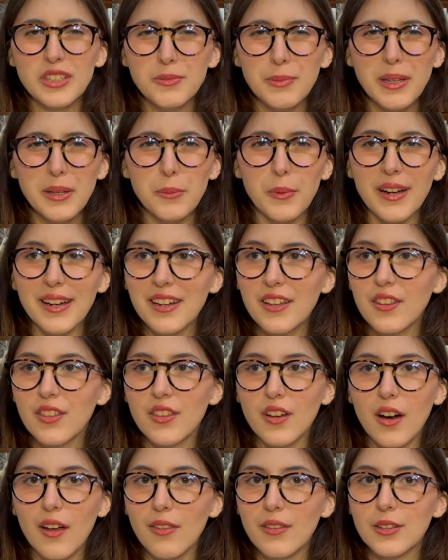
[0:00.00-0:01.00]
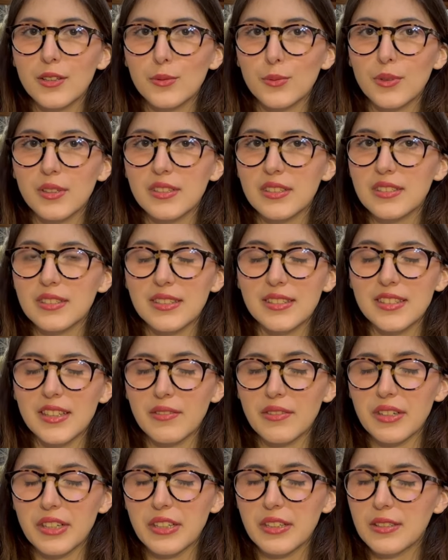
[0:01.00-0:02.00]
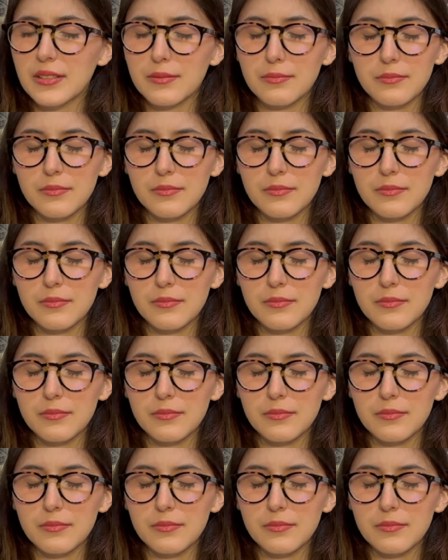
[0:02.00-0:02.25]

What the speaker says: by the way, I thought this was in the 70s,